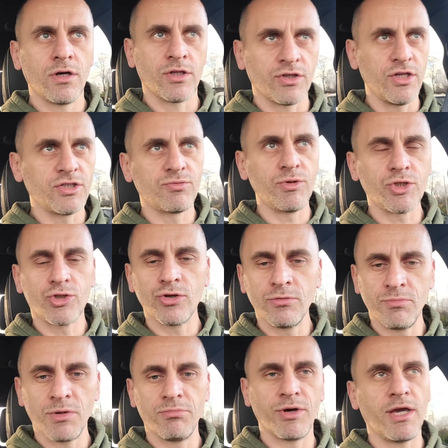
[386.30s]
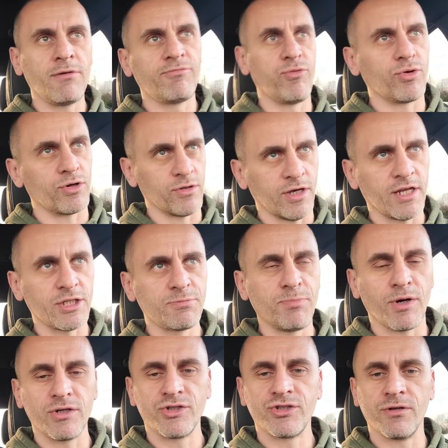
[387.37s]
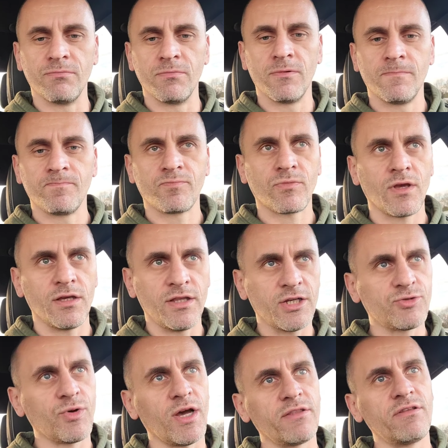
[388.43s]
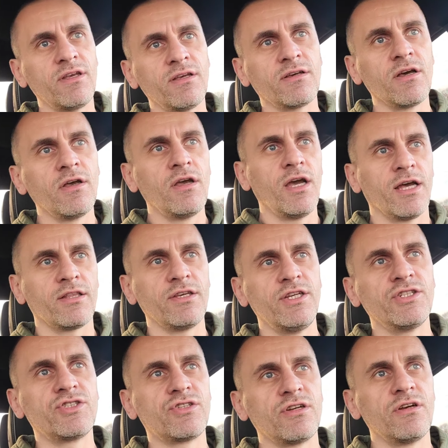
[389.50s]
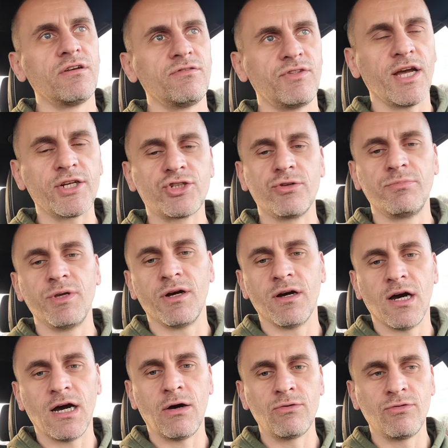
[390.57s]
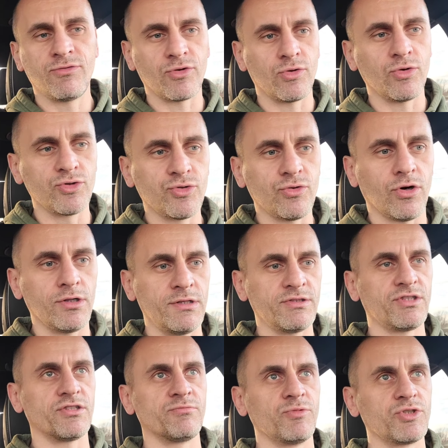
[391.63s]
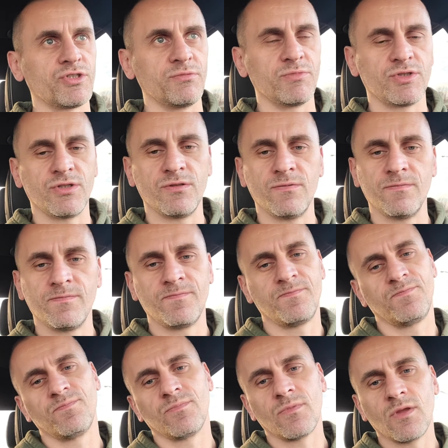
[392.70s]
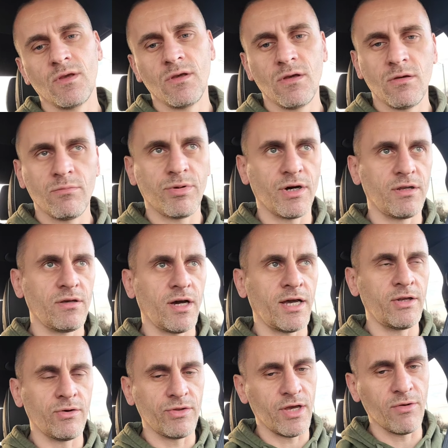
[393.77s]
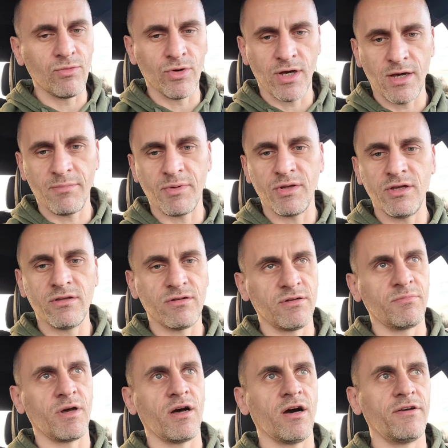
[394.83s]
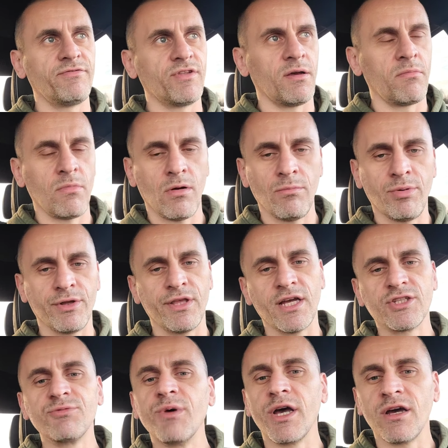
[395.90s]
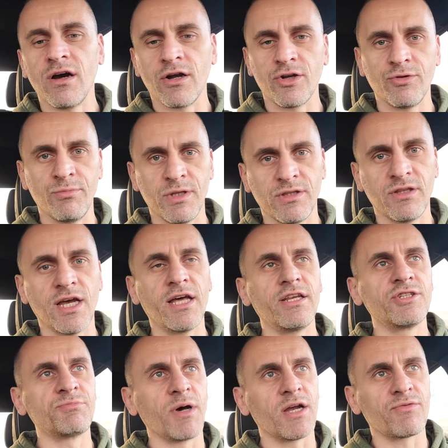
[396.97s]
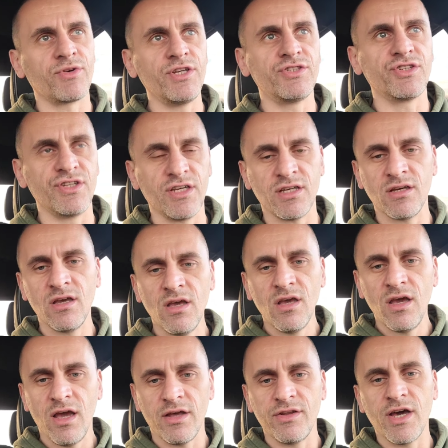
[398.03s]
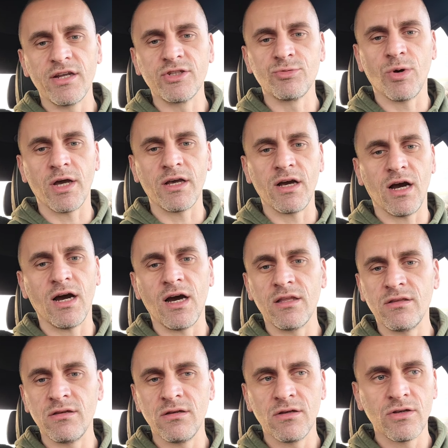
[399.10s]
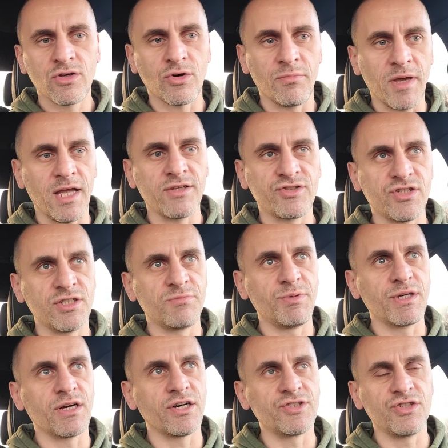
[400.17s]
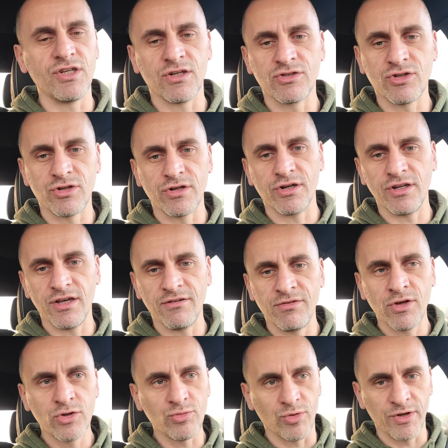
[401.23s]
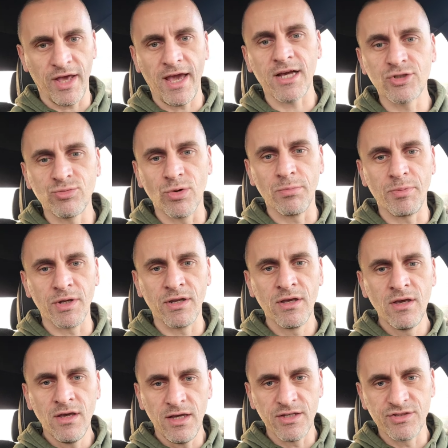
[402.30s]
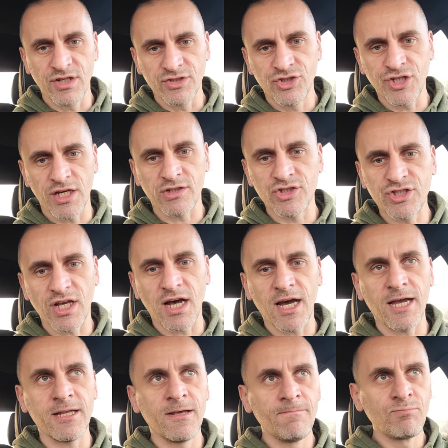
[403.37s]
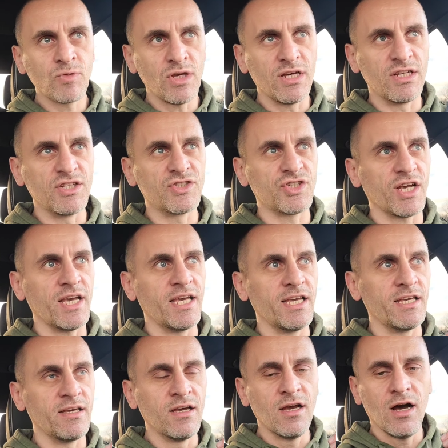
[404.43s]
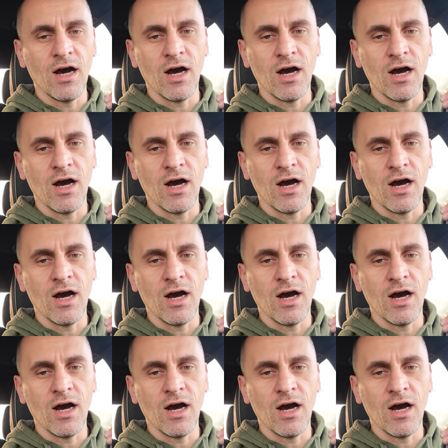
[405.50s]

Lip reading: At least we shouldn't be blamed for it. Let us punish them. And that's why I think at least that should be allowed for those who call themselves Muslims. But I know that won't happen either in my lifetime. But that's my argument. That is my reasoning. And that is why God commands this, because the alternative to an ass whooping is a genocide. It is a